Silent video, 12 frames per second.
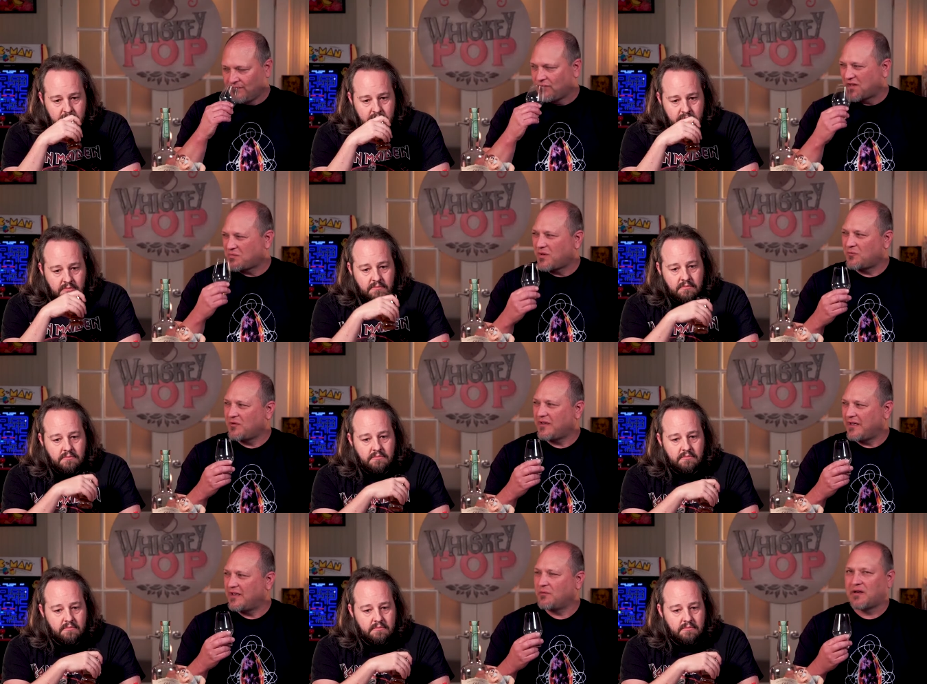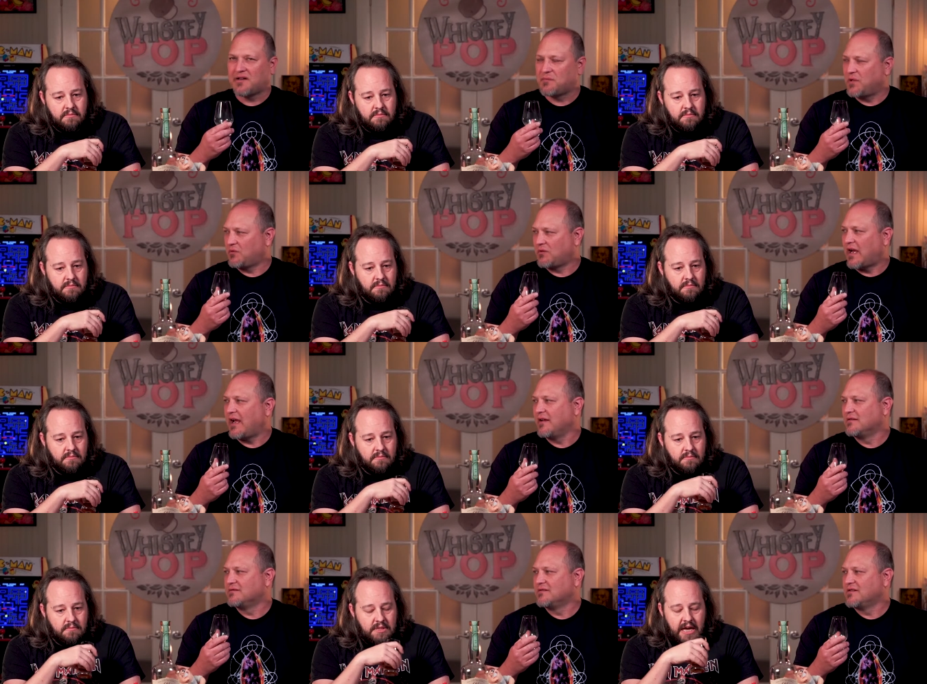Speaker 1: That's mm. what I'm hmm. really getting when I smell rye.
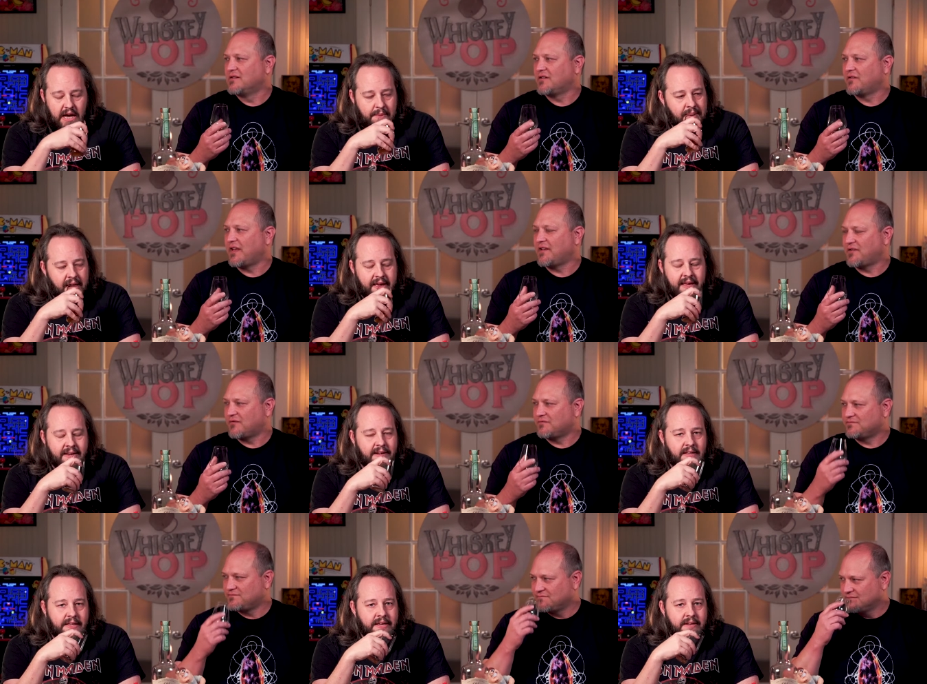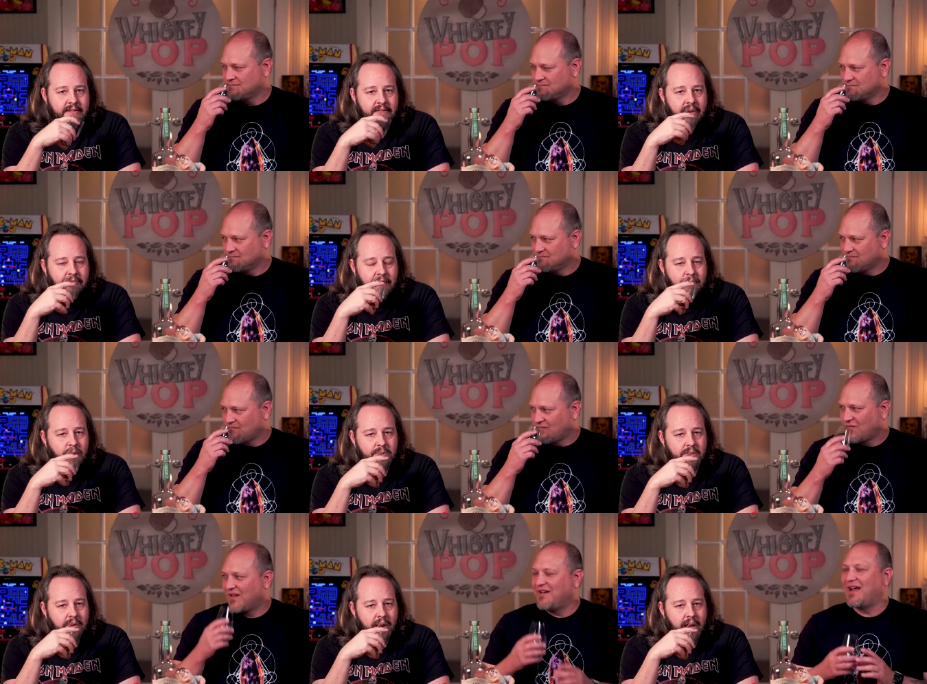
Speaker 2: Yeah, so I'm not getting Cletus after he
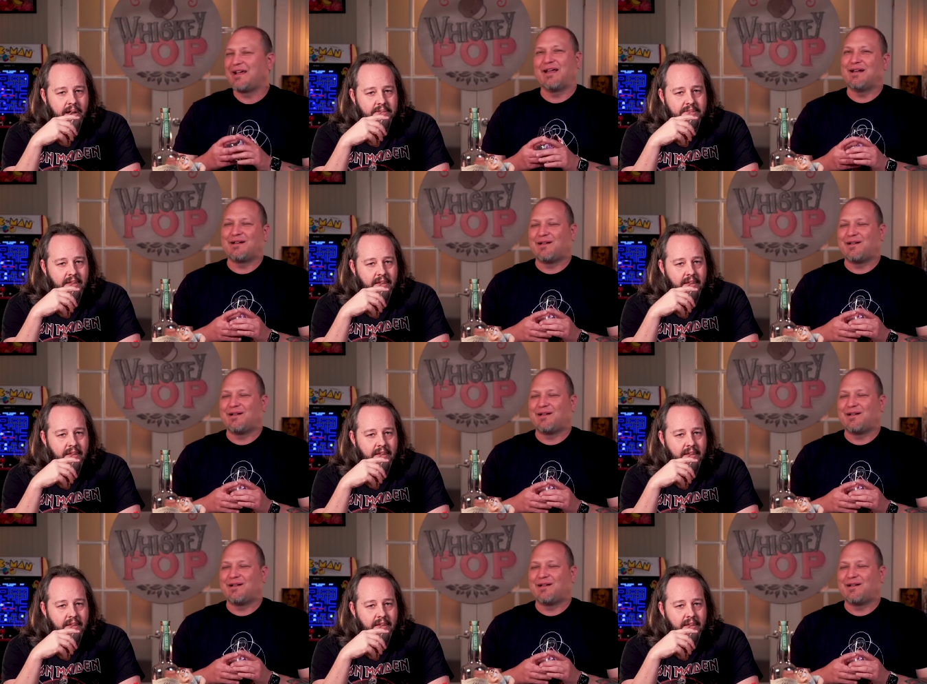mowed the grass. You're not getting